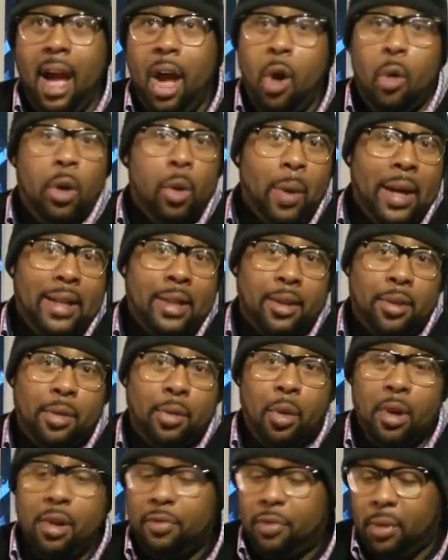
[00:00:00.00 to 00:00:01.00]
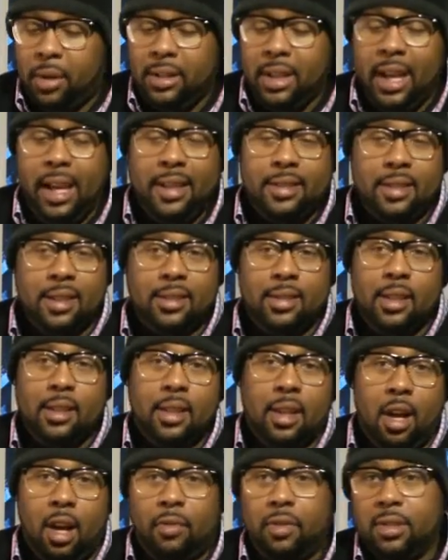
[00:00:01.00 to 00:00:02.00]
don't want to wait 3 or 4 days to send
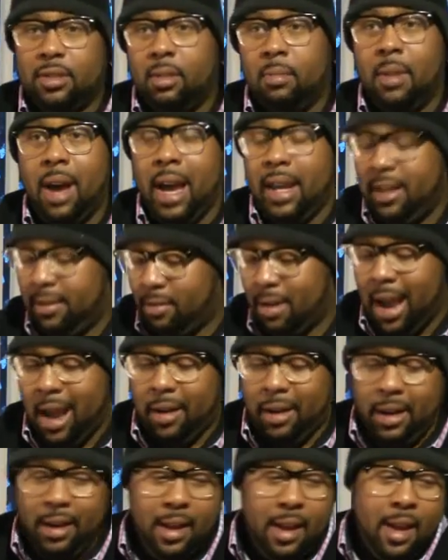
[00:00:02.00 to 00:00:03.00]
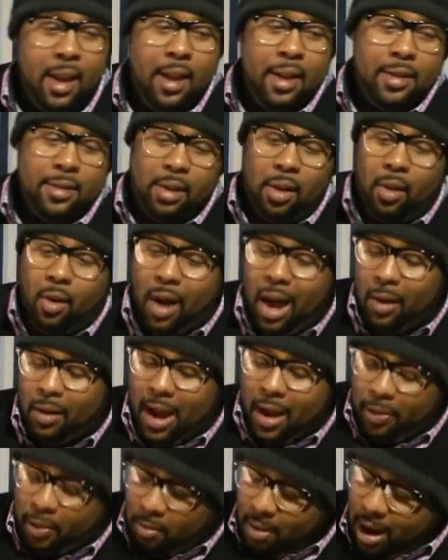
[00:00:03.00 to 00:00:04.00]
it off for somebody to route it. So I don't
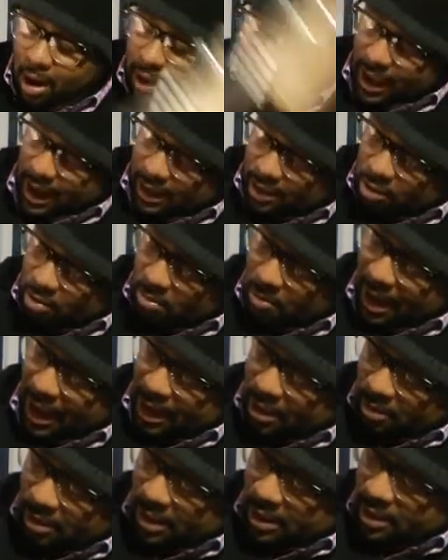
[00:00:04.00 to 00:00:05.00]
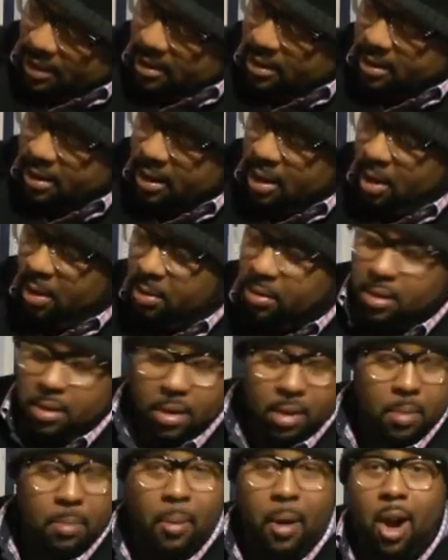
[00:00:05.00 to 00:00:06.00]
have to route an actual battery, you know,
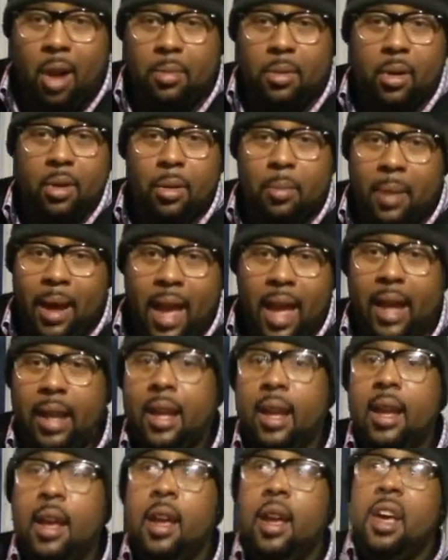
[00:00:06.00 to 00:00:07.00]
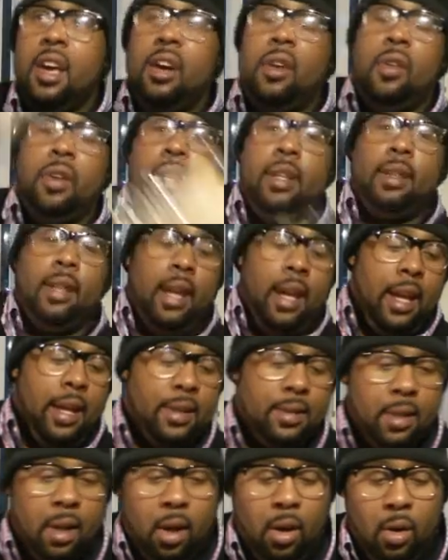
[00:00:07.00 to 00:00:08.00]
compartment on the back or anything.
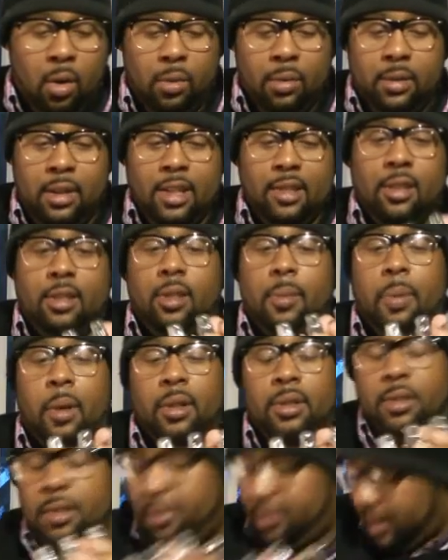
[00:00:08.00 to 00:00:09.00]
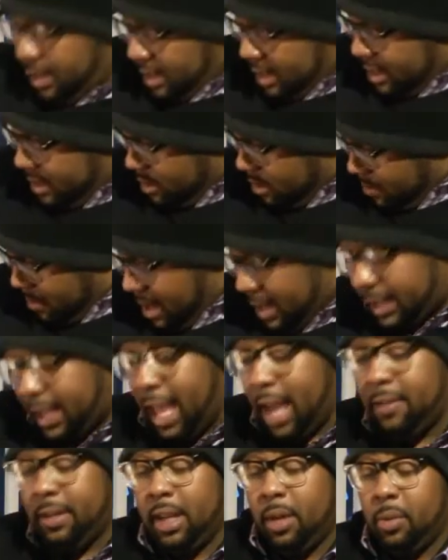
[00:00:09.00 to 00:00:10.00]
So this is supposed to fit into my
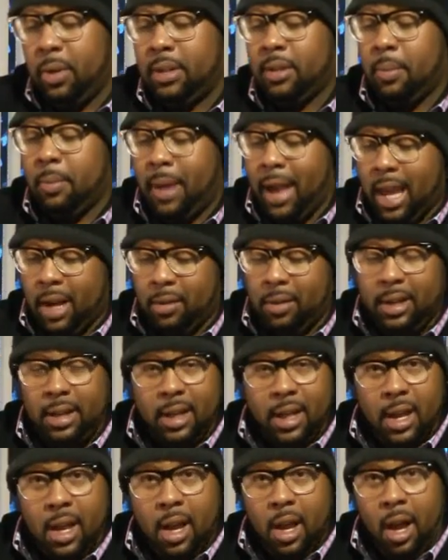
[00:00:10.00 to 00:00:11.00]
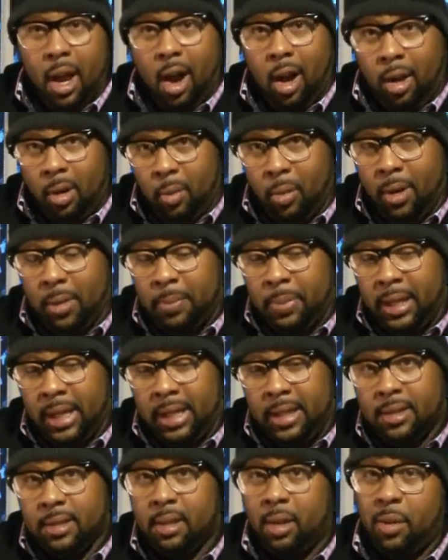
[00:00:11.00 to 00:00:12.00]
cavity with the battery all in one
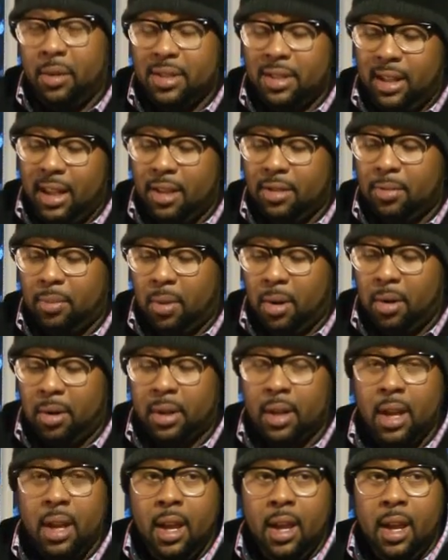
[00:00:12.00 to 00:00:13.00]
piece, so it's less work.